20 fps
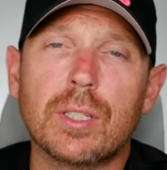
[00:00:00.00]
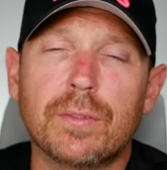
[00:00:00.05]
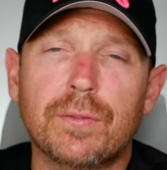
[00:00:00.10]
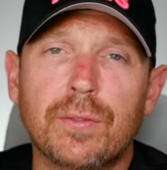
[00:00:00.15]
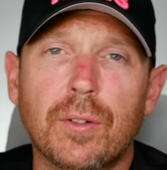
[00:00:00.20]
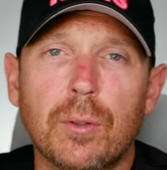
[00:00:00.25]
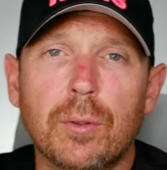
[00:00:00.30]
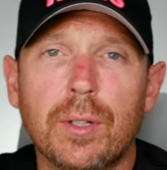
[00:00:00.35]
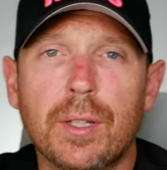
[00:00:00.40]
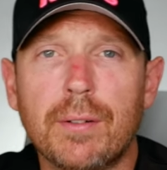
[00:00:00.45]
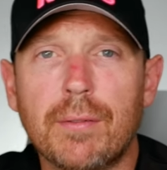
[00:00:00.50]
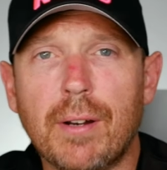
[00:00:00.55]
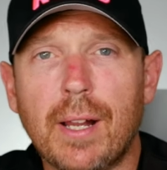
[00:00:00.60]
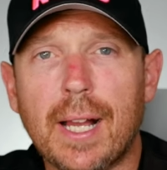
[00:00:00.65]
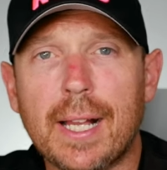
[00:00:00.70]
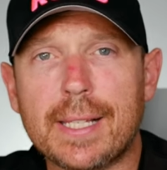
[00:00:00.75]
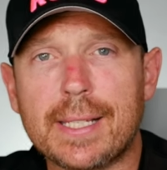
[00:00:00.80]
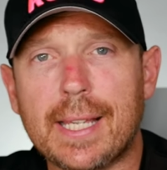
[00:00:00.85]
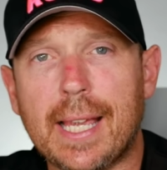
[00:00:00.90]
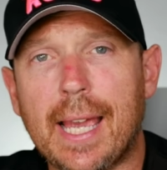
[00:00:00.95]
to Fordy
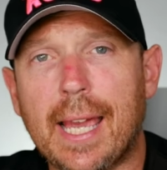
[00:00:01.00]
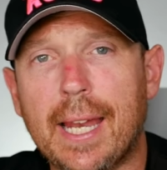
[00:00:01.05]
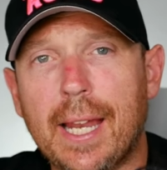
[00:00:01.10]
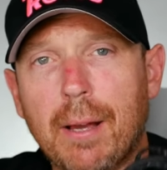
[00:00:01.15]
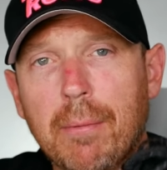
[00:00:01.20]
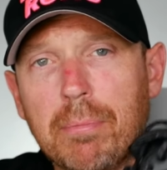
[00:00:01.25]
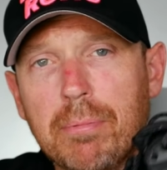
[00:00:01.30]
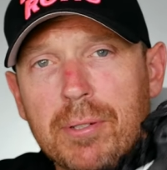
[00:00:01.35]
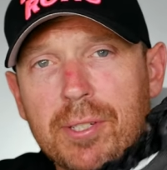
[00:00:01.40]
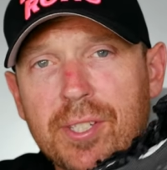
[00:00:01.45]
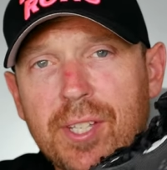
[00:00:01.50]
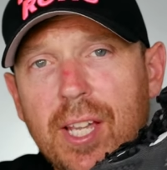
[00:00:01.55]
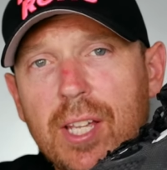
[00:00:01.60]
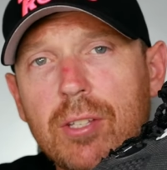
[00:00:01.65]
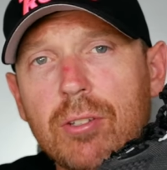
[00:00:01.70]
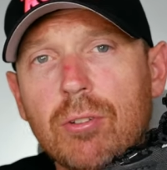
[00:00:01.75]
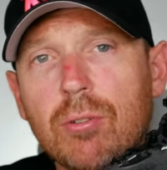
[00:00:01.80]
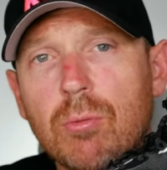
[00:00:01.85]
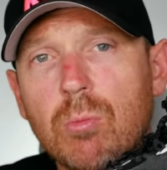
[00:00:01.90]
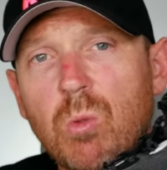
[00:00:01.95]
Runs, and I
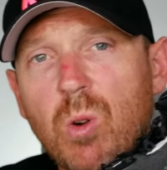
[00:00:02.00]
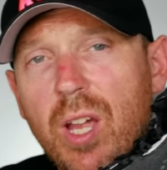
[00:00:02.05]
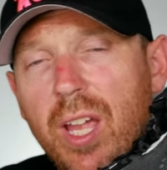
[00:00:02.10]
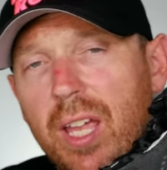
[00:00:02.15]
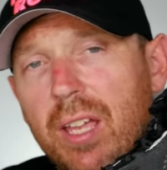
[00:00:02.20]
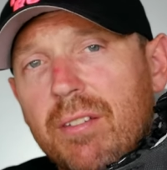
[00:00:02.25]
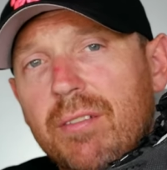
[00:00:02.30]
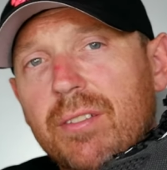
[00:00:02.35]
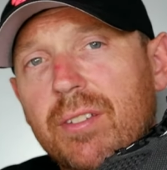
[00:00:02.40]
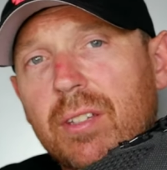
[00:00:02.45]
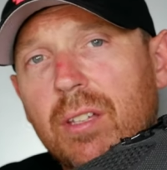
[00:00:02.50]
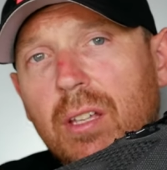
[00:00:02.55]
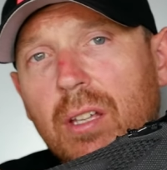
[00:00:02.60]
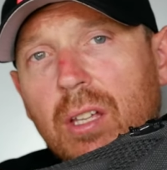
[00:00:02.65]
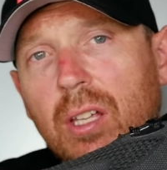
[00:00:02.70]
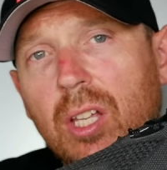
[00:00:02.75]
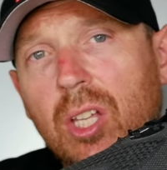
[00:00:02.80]
present you with